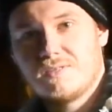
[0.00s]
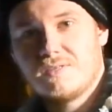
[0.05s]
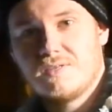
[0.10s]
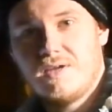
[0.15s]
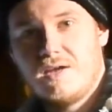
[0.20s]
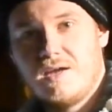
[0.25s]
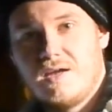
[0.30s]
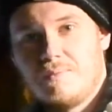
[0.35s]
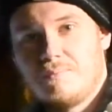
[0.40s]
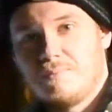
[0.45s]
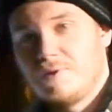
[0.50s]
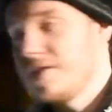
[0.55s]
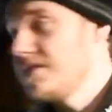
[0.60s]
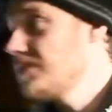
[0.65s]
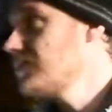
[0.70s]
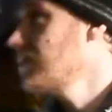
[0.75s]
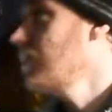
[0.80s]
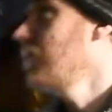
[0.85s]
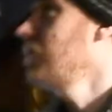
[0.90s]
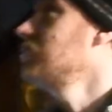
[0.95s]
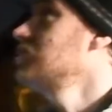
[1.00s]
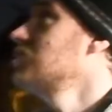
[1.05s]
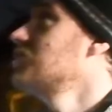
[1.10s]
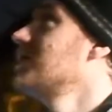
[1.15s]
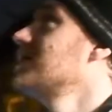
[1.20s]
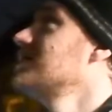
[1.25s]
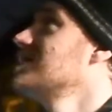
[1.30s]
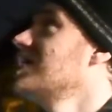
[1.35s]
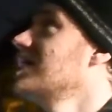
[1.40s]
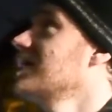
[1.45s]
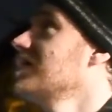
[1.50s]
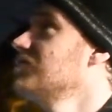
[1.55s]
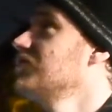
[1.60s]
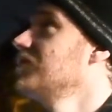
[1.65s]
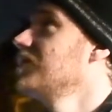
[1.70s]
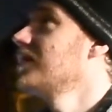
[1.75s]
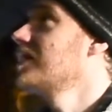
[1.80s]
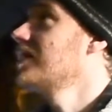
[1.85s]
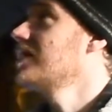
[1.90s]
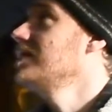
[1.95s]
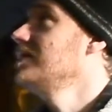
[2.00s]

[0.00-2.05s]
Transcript: and plate solved to my target for the night,